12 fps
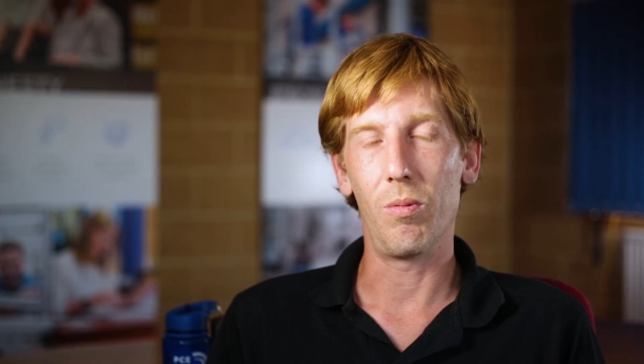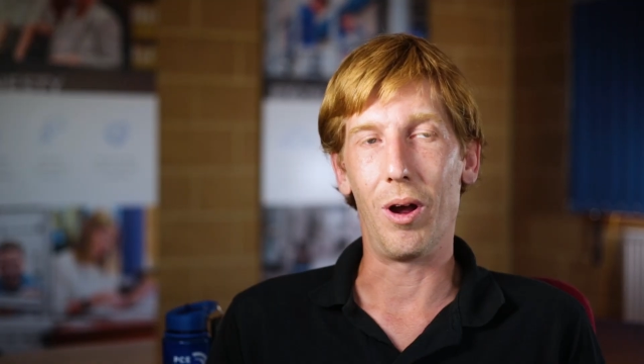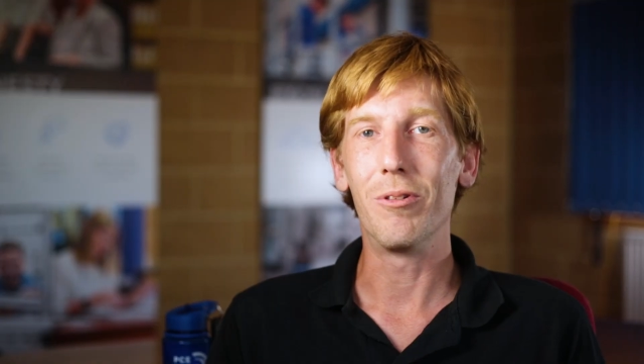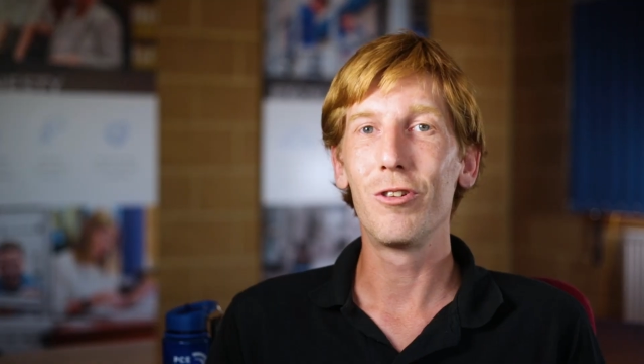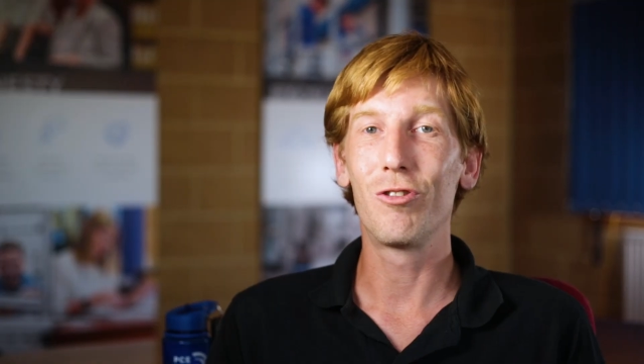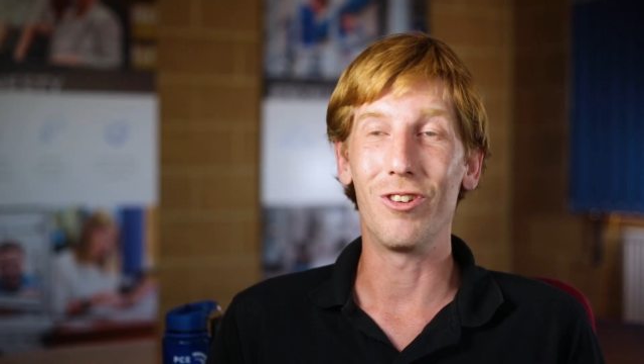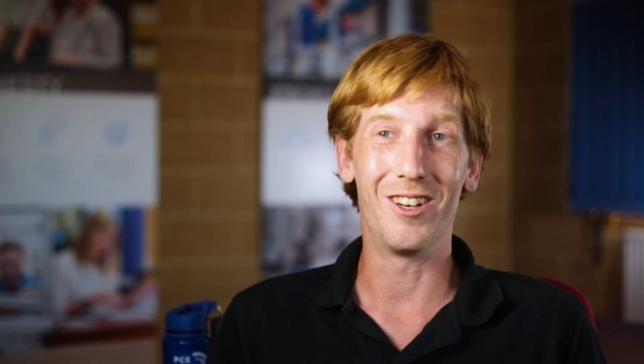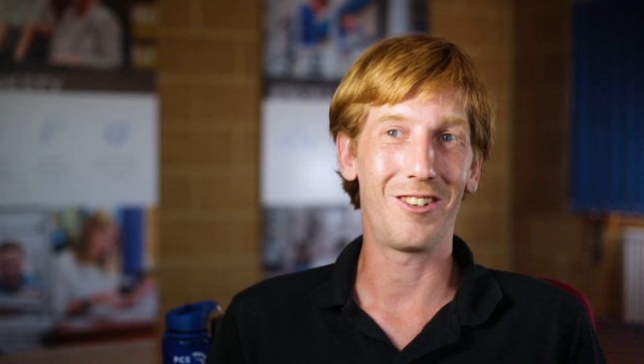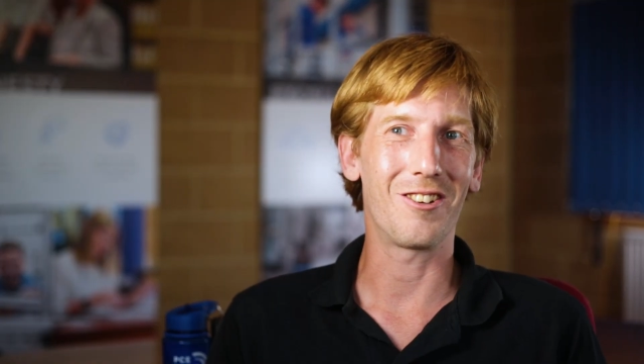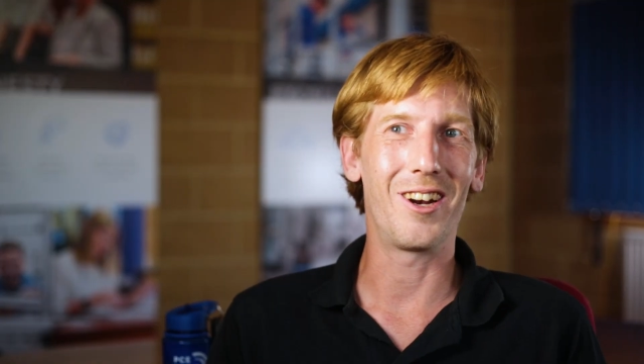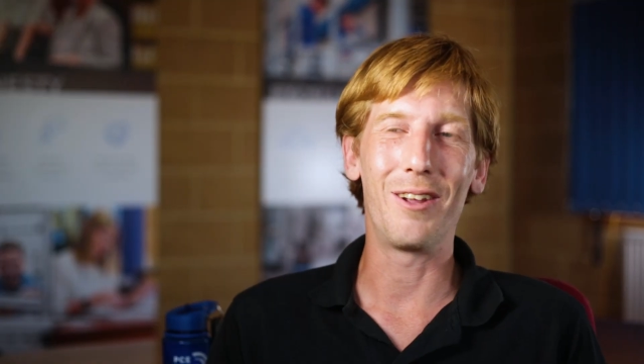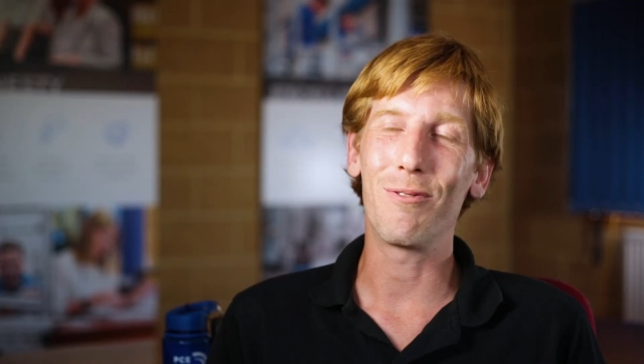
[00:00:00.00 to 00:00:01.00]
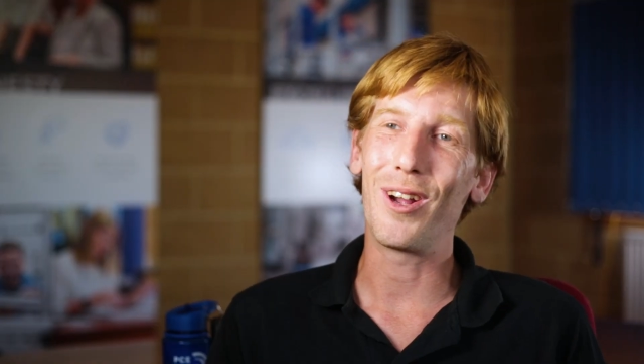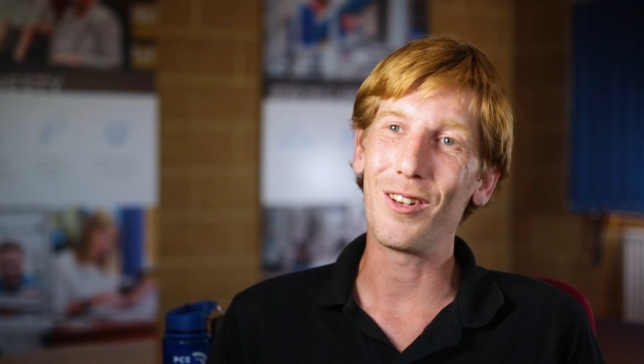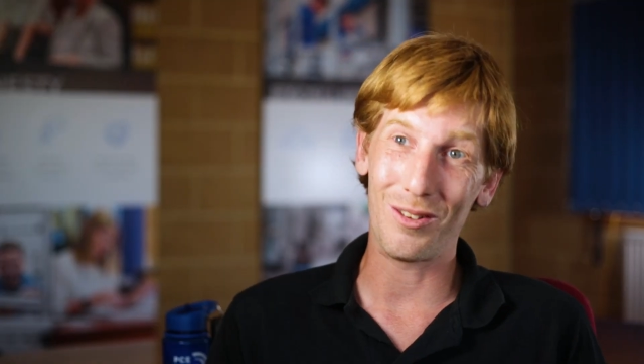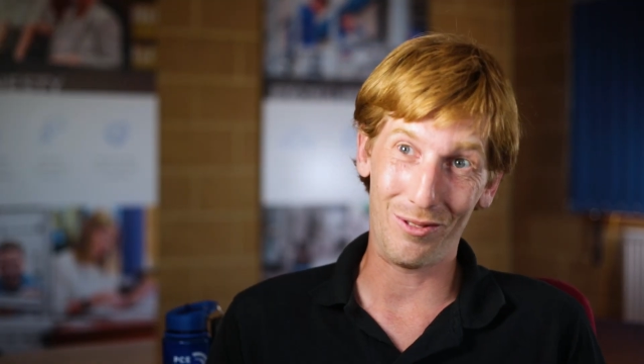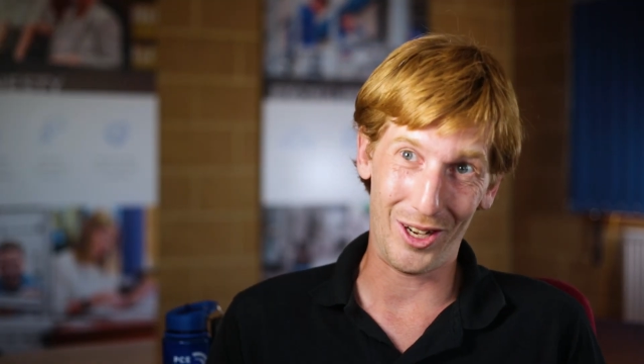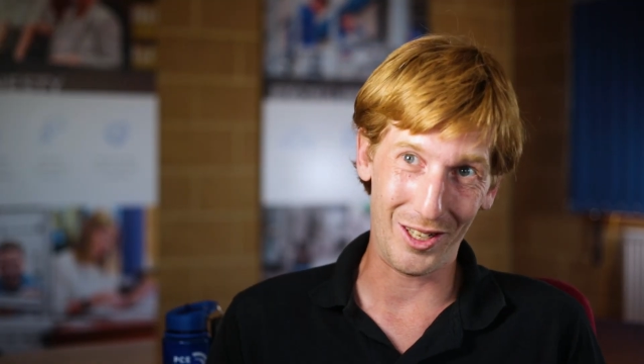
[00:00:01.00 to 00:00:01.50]
well, traditionally
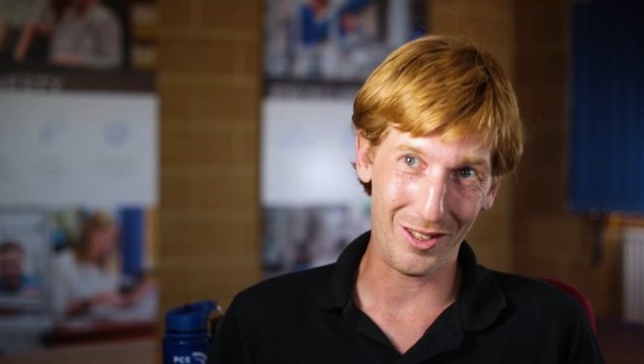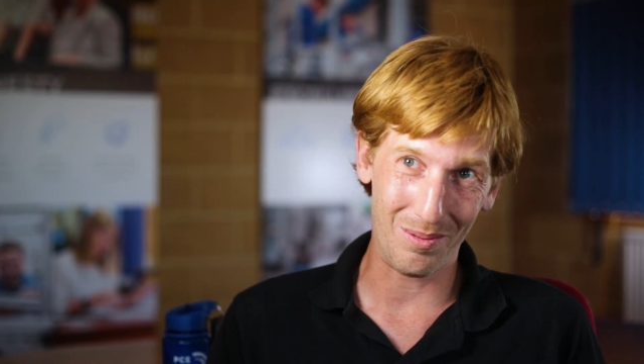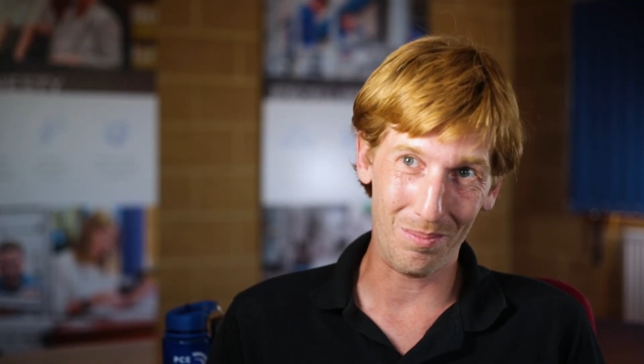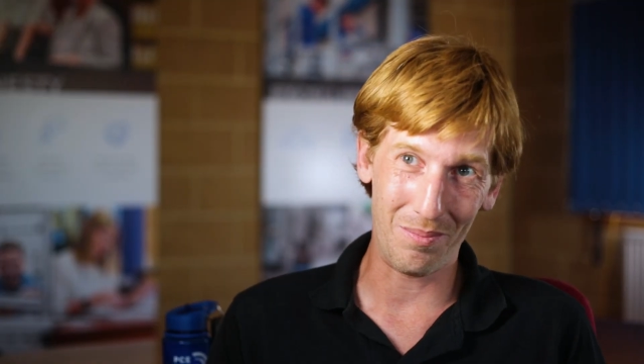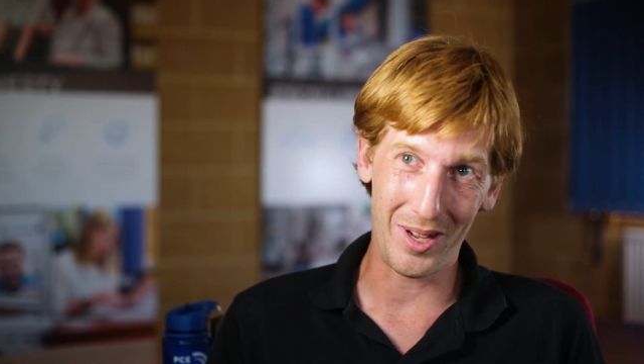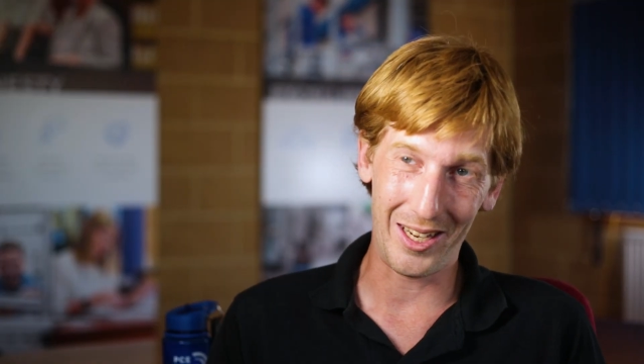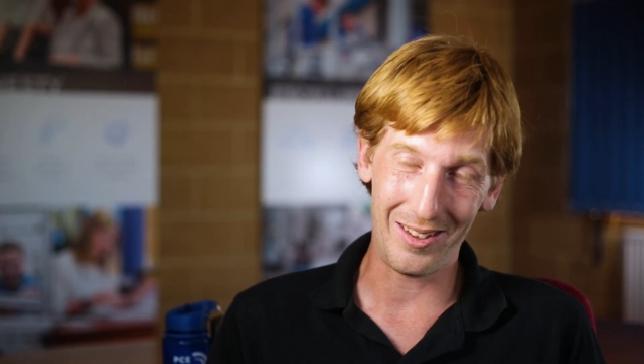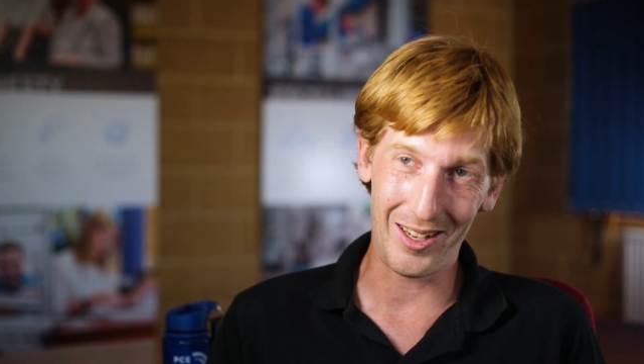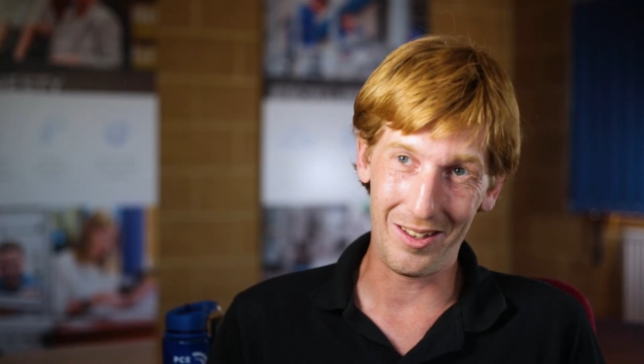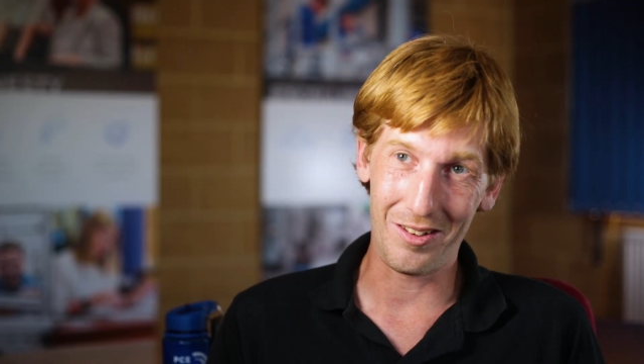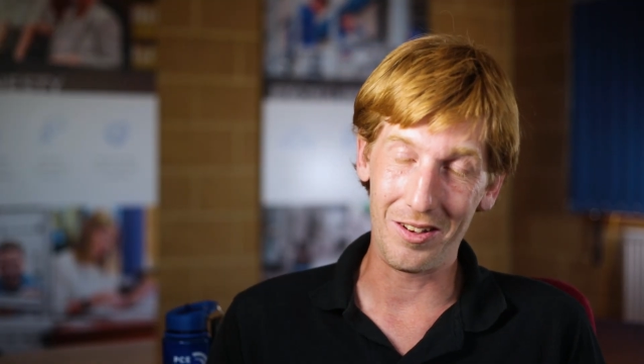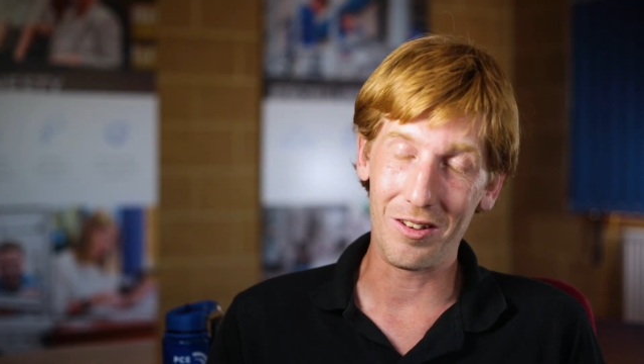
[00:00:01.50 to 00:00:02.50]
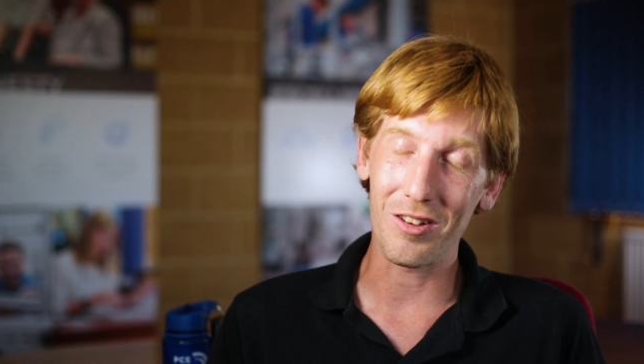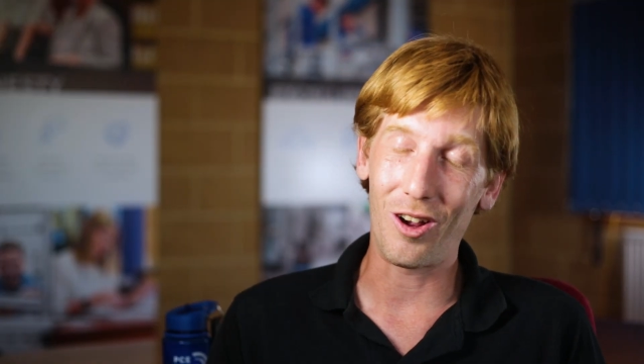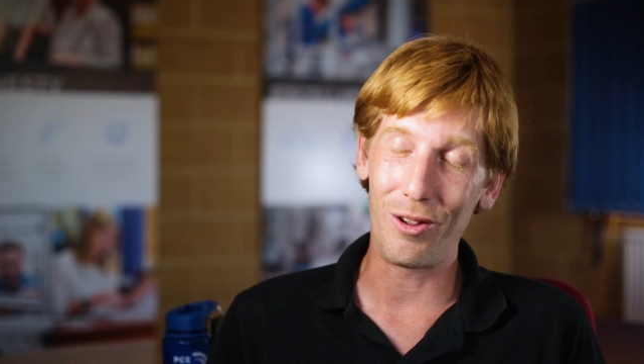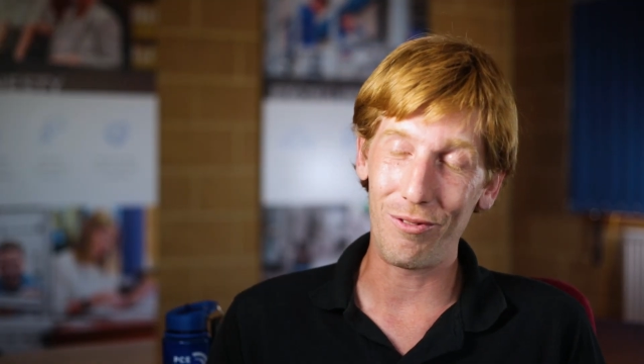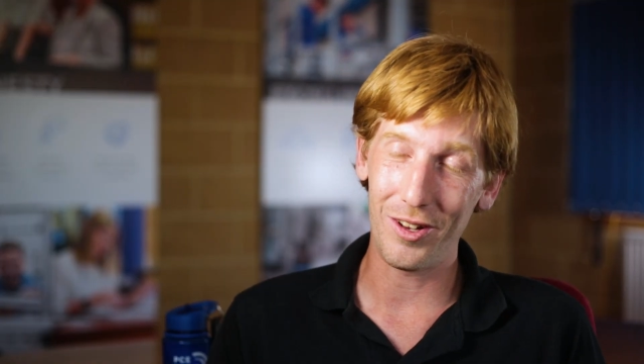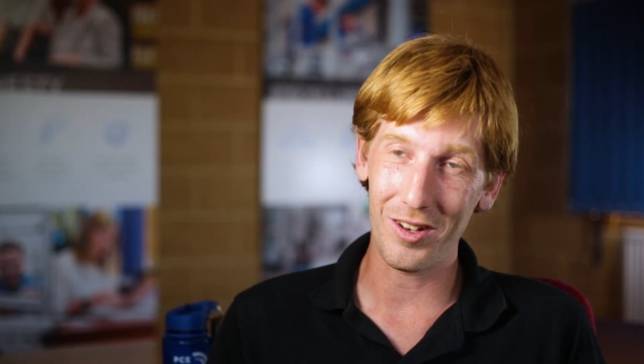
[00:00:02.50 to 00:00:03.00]
face-to-face -face meetings and
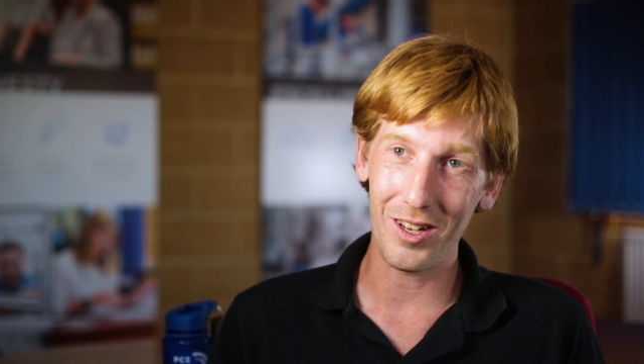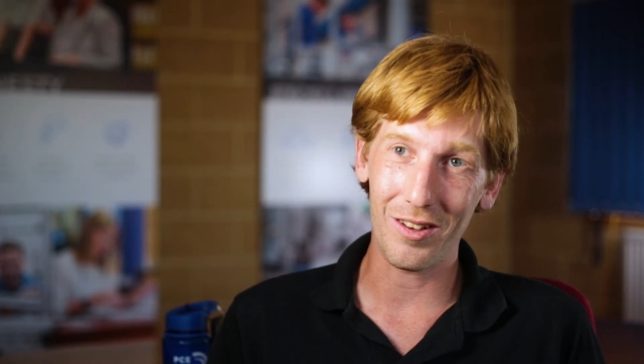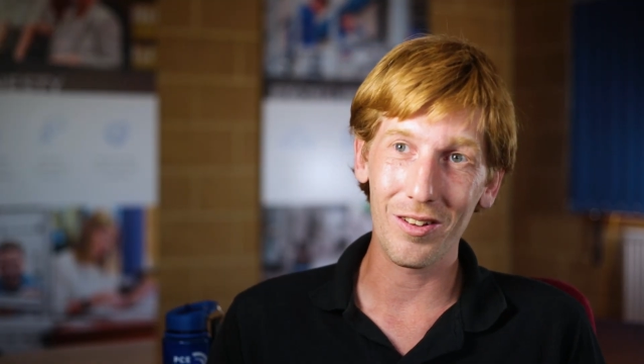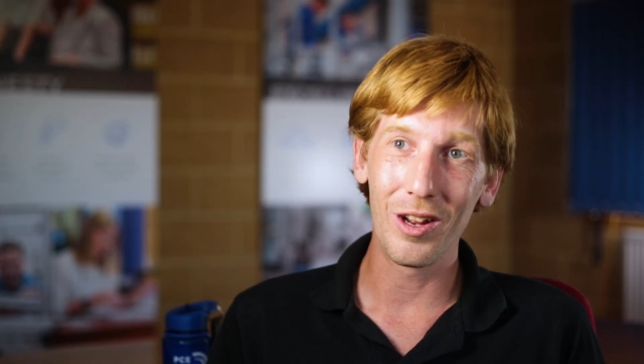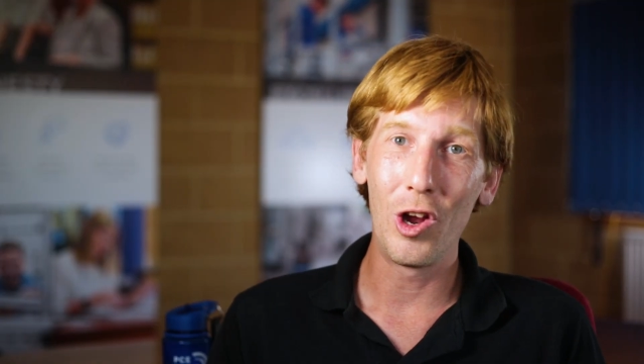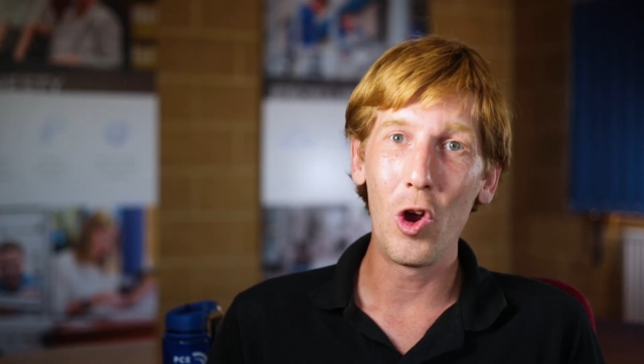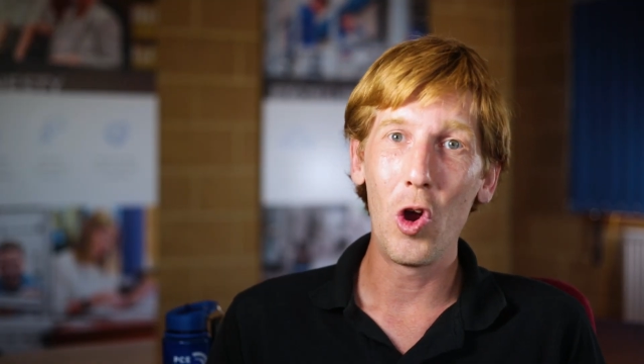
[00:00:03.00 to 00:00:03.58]
site visits,